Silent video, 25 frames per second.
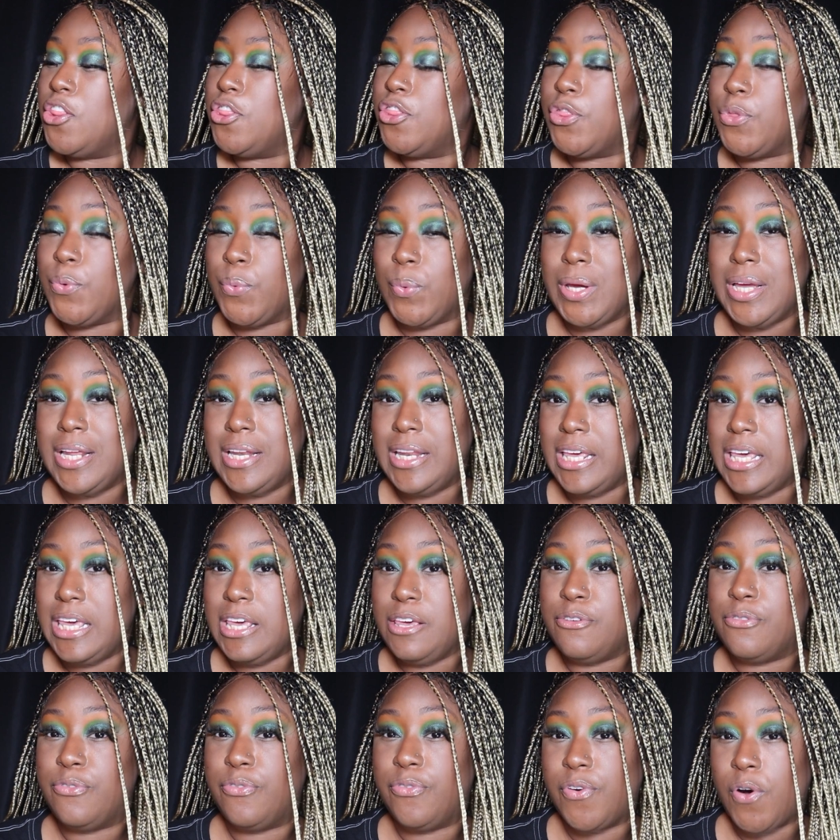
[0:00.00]

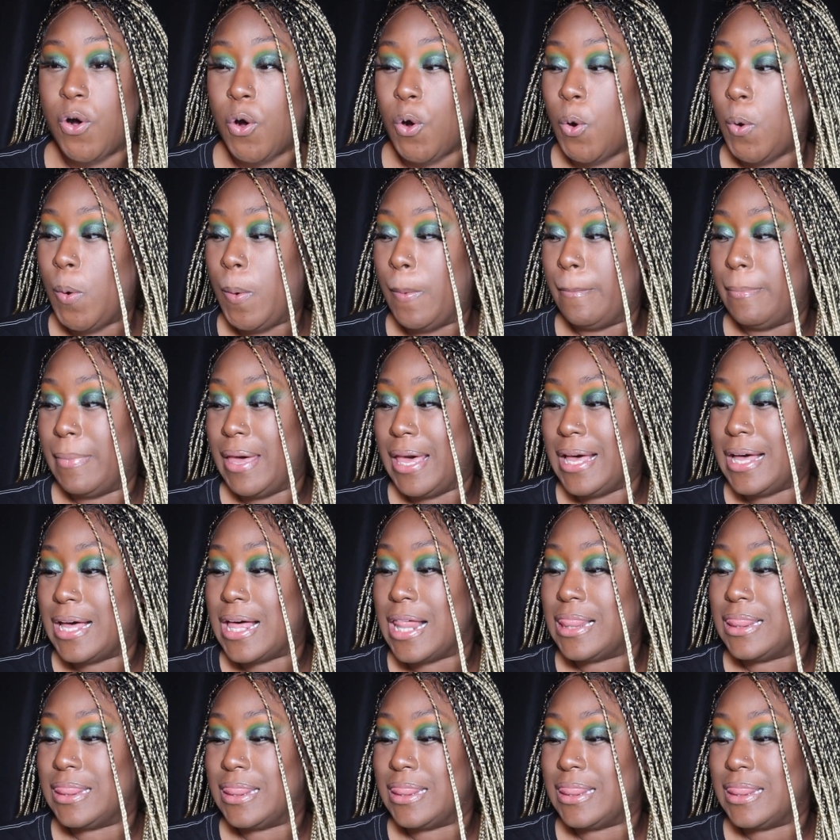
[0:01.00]
3D faux mink